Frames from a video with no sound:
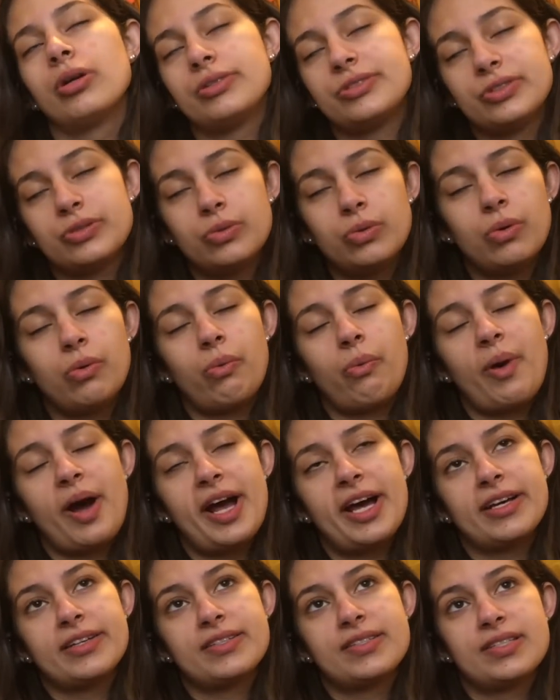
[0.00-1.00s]
school
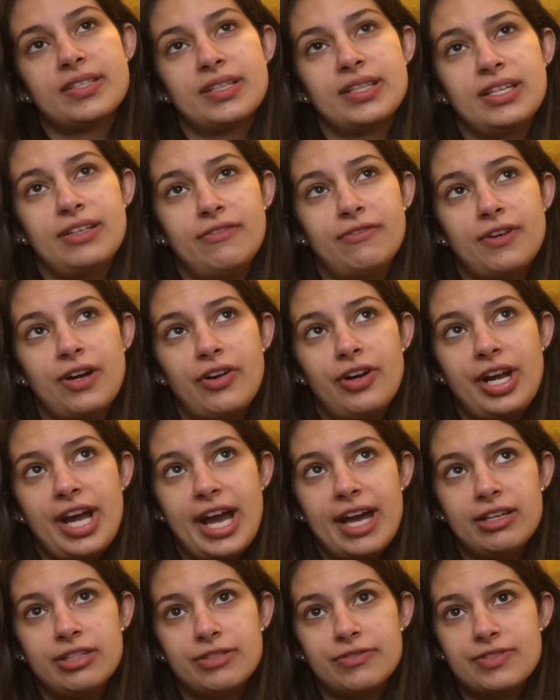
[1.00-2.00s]
Wes at the
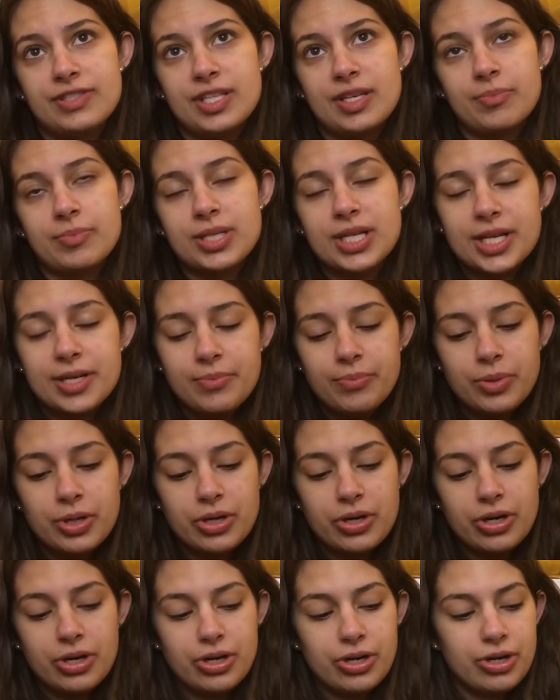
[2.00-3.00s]
very end of
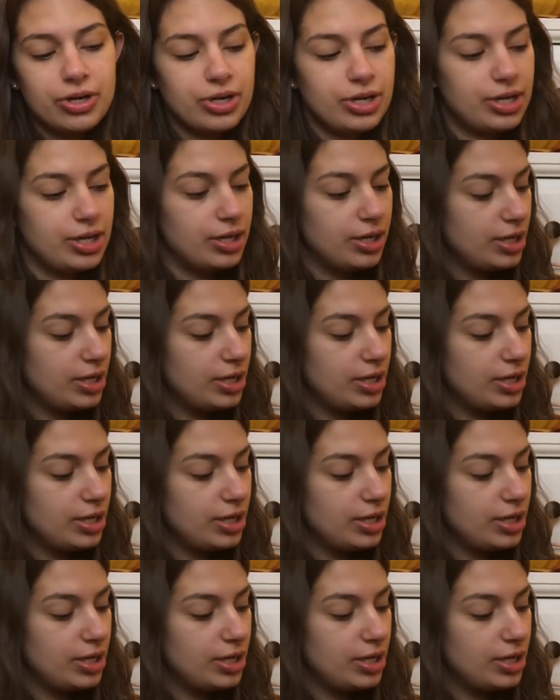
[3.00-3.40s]
September,